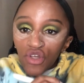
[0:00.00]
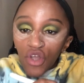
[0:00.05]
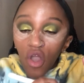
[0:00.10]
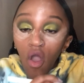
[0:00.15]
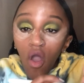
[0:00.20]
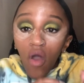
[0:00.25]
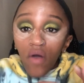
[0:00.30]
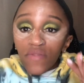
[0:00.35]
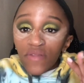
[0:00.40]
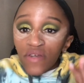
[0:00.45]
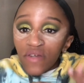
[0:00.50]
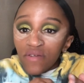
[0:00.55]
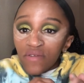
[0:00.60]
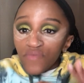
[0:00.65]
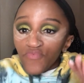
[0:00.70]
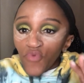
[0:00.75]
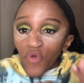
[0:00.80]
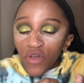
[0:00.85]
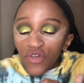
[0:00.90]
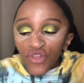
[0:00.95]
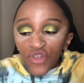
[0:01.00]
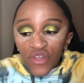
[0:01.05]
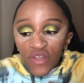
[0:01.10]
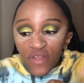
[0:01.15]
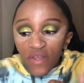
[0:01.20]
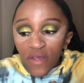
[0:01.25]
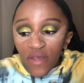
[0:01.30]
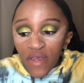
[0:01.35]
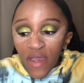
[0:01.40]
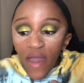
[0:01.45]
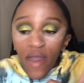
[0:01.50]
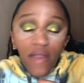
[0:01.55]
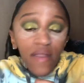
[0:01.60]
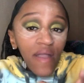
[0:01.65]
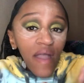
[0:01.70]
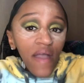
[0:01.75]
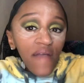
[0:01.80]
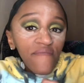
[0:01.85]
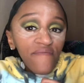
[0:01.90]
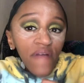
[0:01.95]
All these brushes, again,
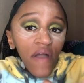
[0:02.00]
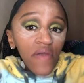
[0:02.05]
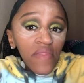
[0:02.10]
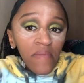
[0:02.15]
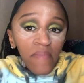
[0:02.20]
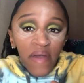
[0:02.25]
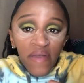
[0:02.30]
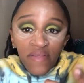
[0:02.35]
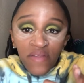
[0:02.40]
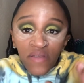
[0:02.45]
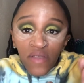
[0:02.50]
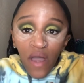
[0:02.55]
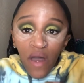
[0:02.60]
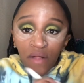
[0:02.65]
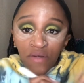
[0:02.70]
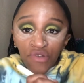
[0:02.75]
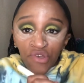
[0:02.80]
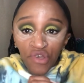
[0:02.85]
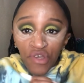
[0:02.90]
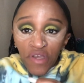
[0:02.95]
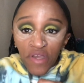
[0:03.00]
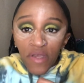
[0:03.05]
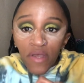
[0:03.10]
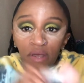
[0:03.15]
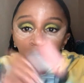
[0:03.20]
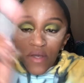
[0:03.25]
I found them at the Dollar Tree.